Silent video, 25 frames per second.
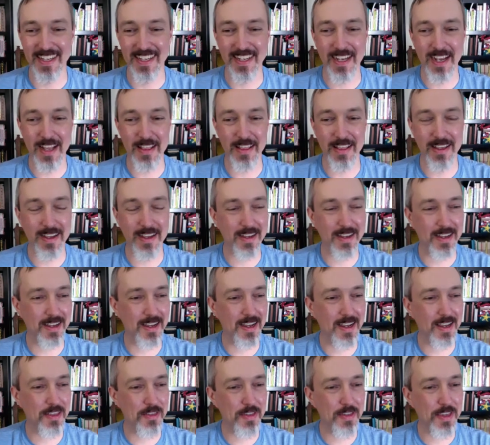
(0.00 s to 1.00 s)

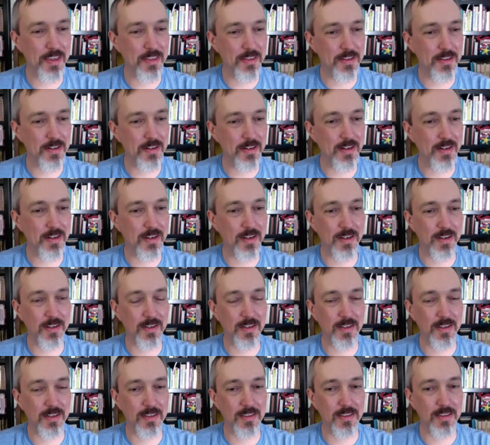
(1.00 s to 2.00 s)
I think that,
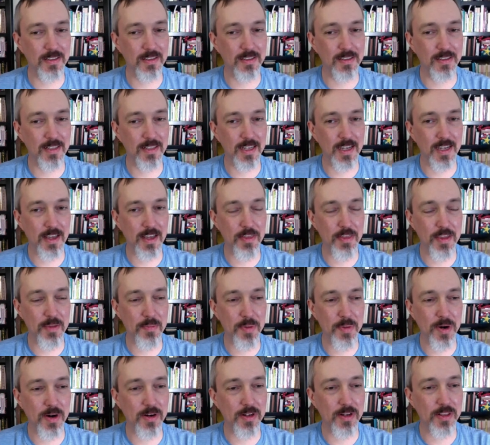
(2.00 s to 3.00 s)
I think
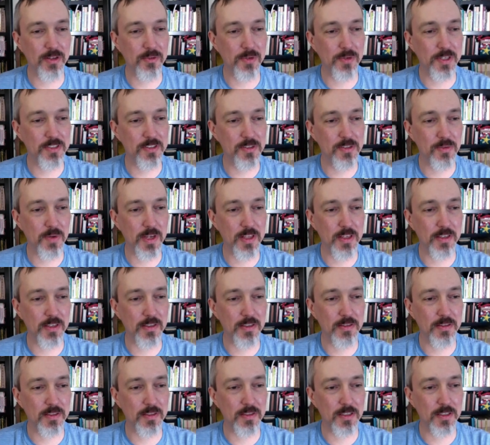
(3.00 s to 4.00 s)
part of the reason why
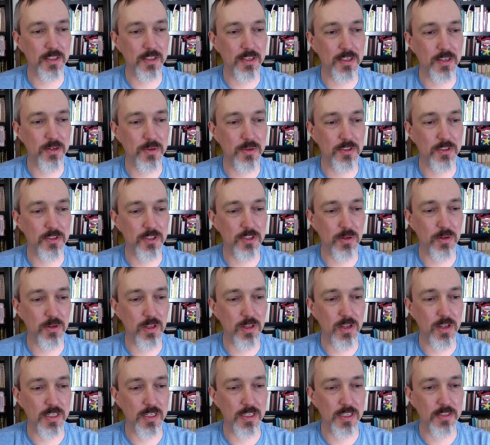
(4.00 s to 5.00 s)
the queue is so
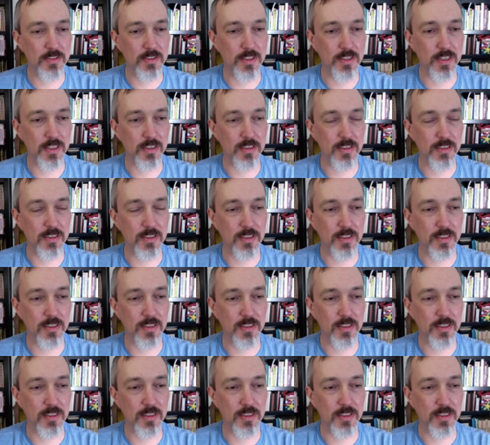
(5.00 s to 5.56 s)
long is that